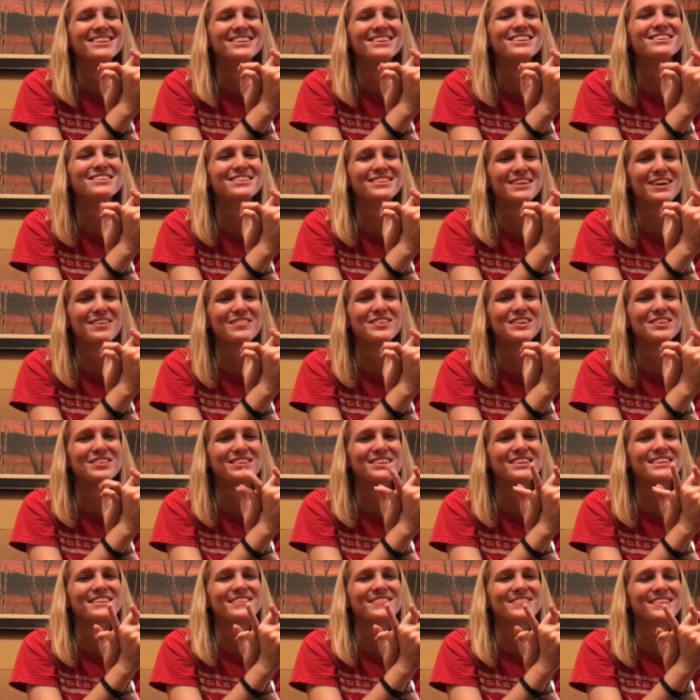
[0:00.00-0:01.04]
You saw me
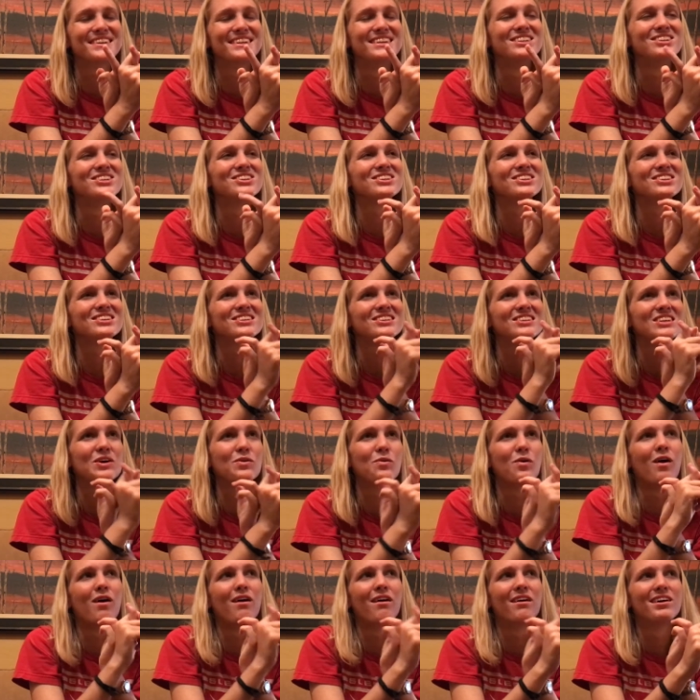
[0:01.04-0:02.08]
just flinch
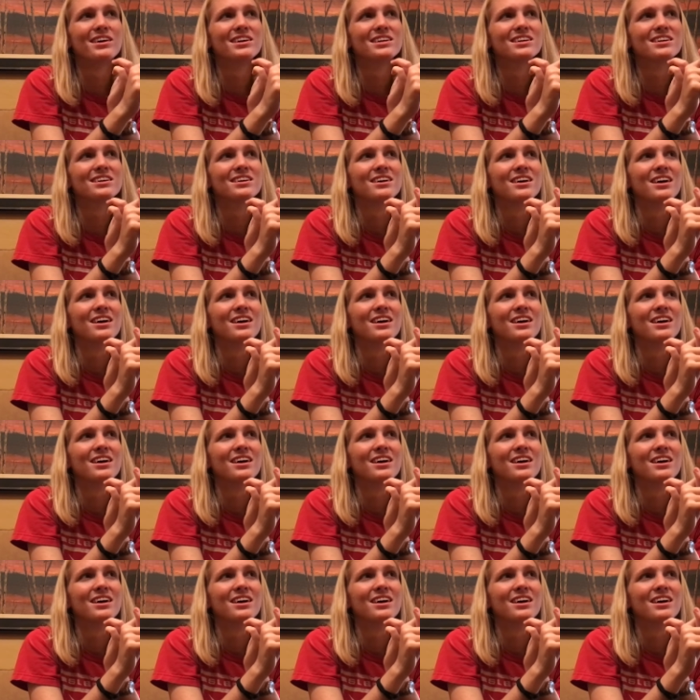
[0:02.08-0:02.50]
so hard.